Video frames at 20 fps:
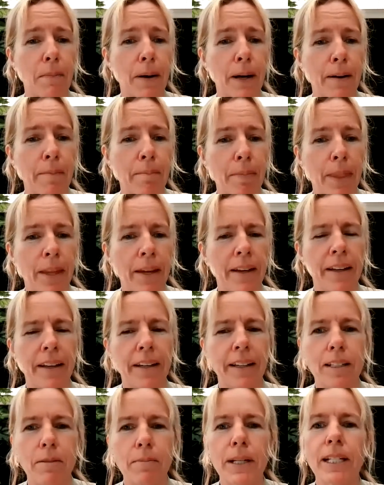But
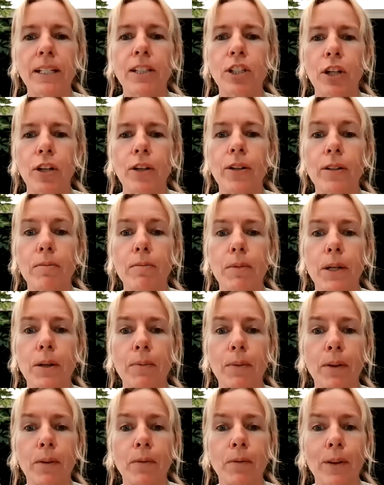you're being shown at the
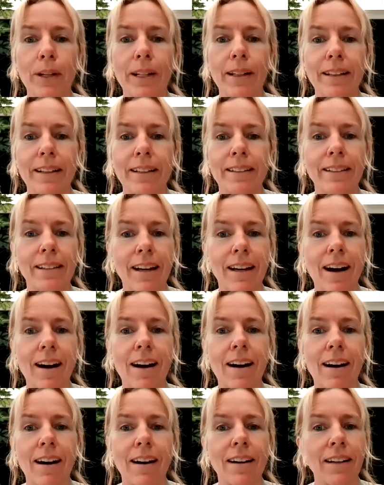moment with this
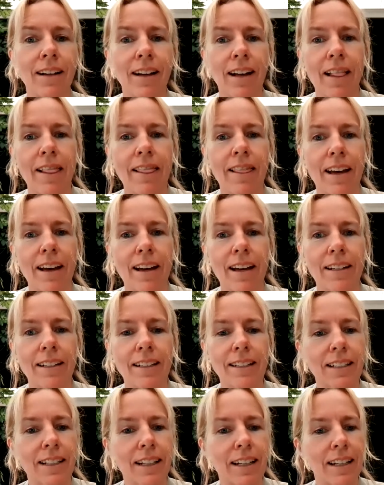card
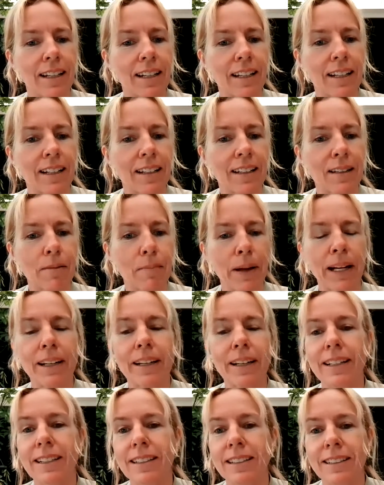that uh, the
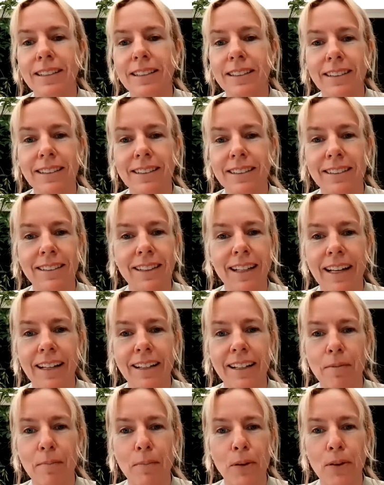Pelican is
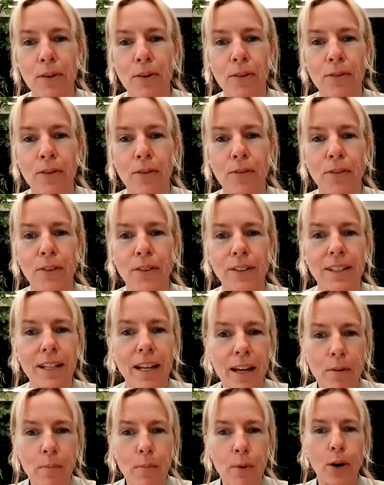like beautiful for
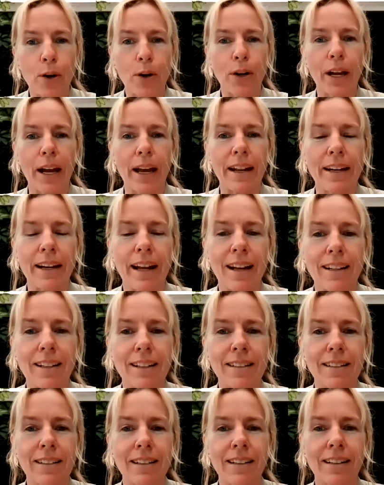teamwork and
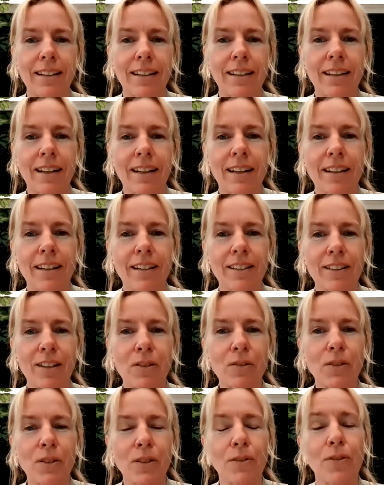understanding that the
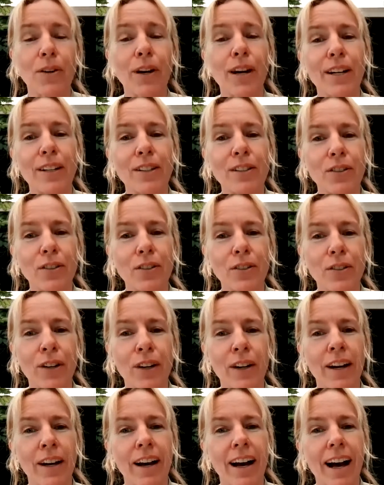souls around you
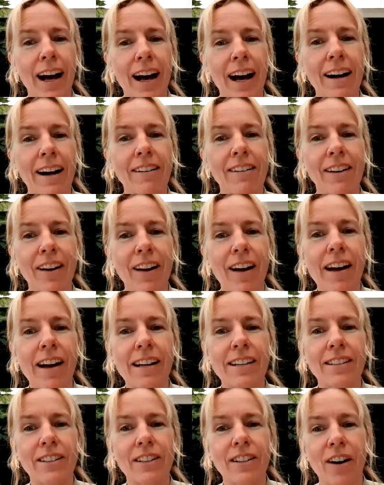are
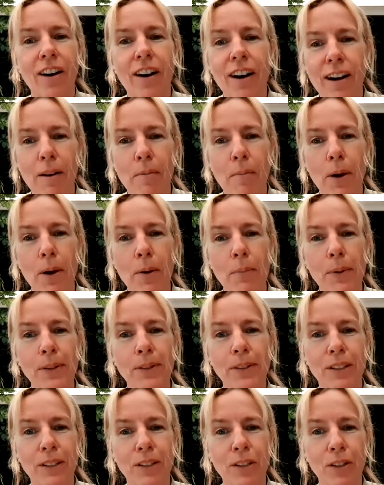aligned to your higher
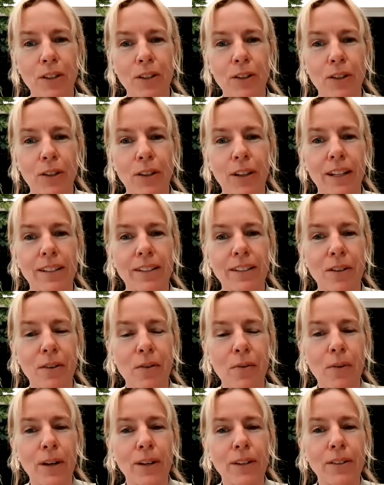purpose and truth. And
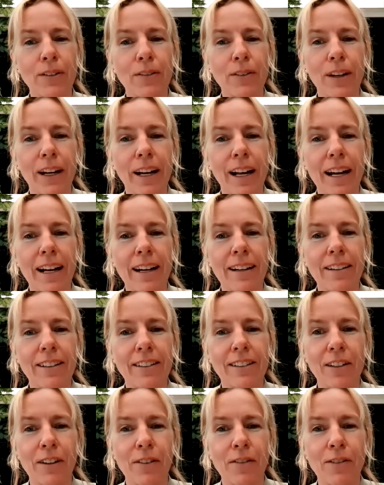so when you allow
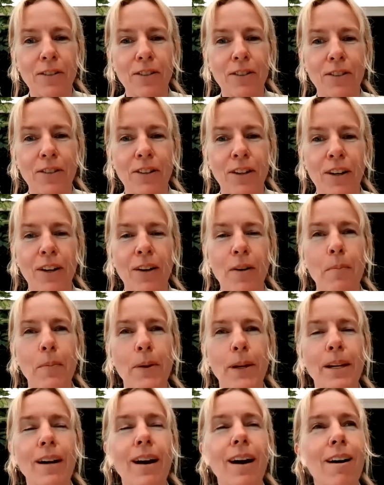yourself to
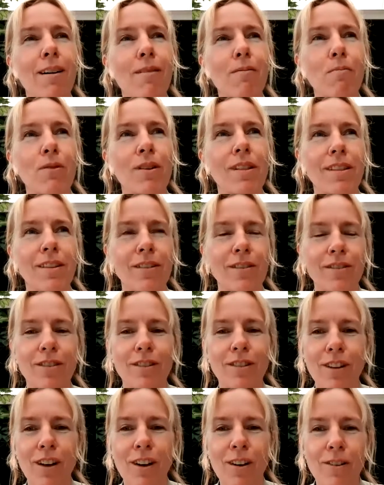become with
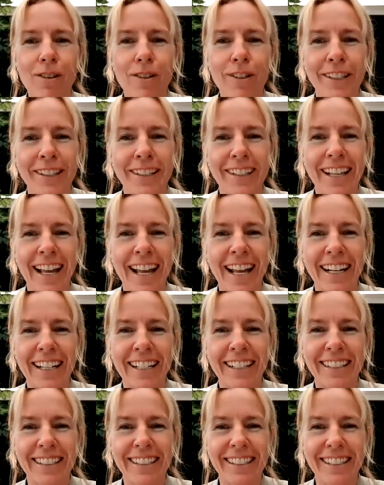those souls, and
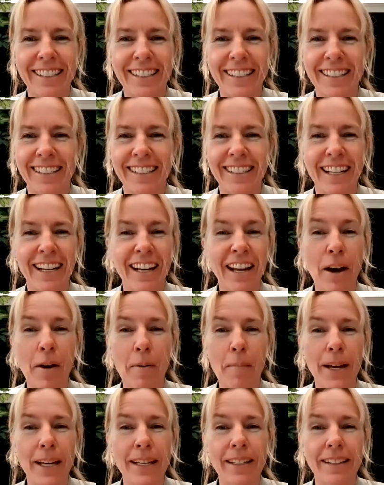it's just
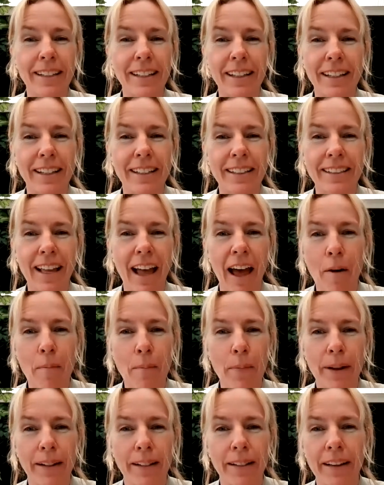amazing things
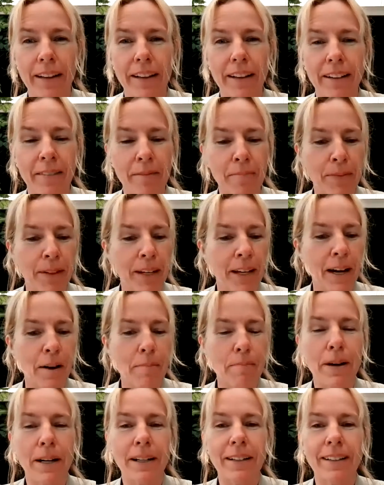happen, that
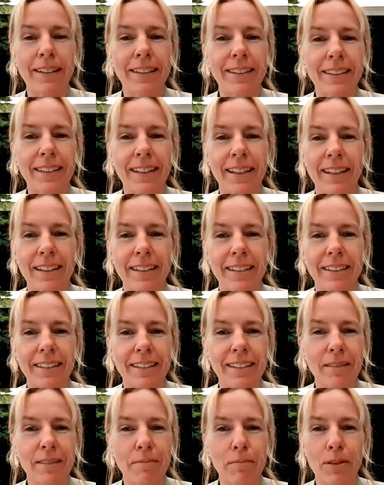abundance
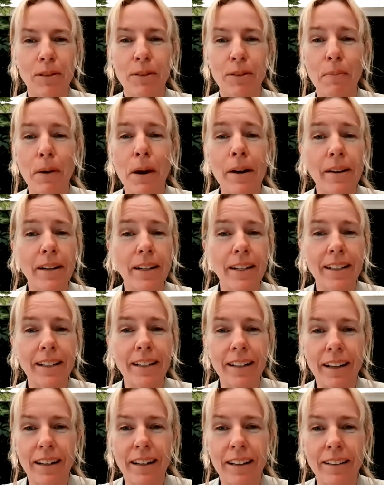and
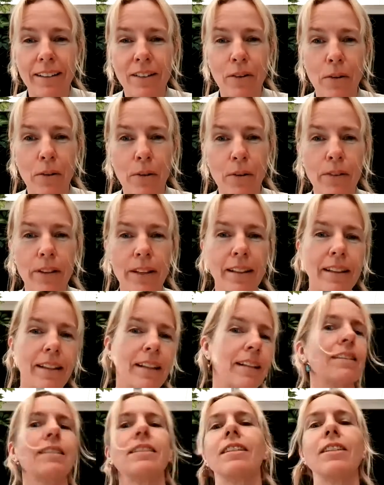prosperity and all the
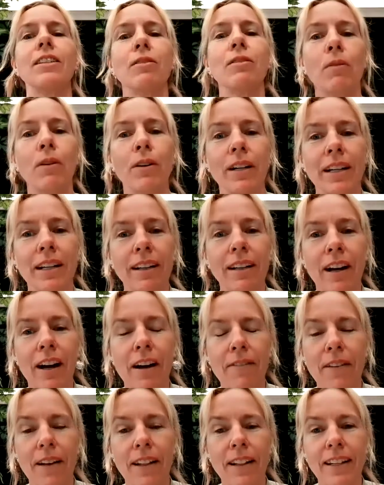things that you want in
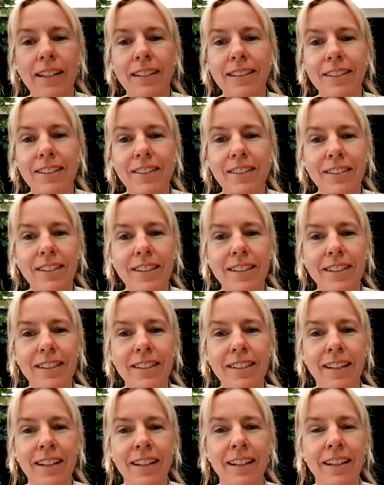life. And it's not just,